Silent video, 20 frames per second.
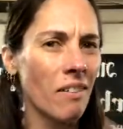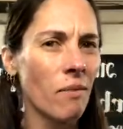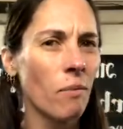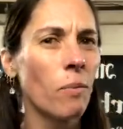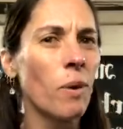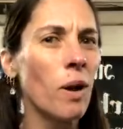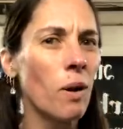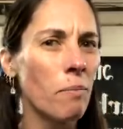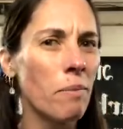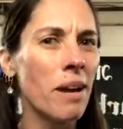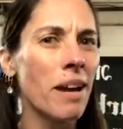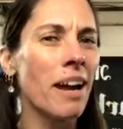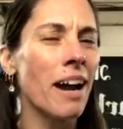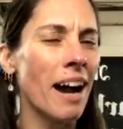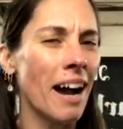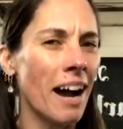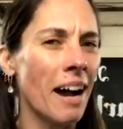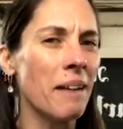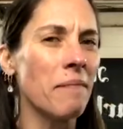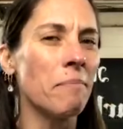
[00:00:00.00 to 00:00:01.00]
Will be
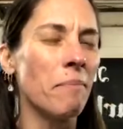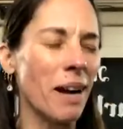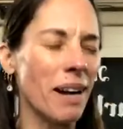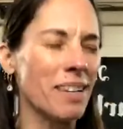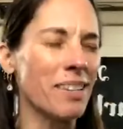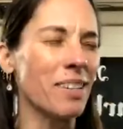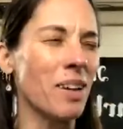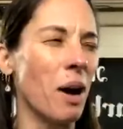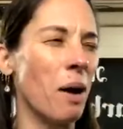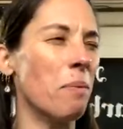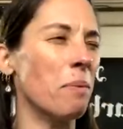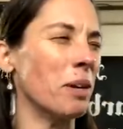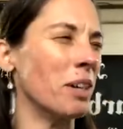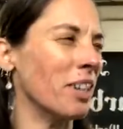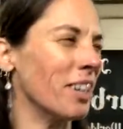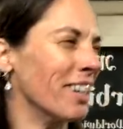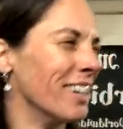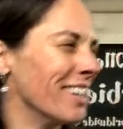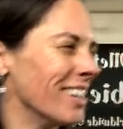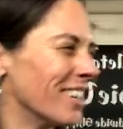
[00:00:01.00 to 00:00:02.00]
on my
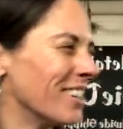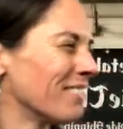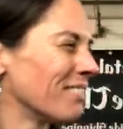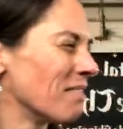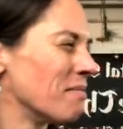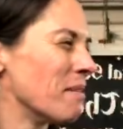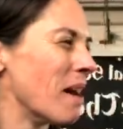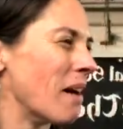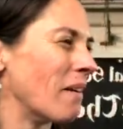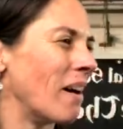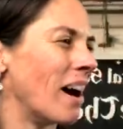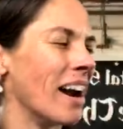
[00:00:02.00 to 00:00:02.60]
sculptures from now on.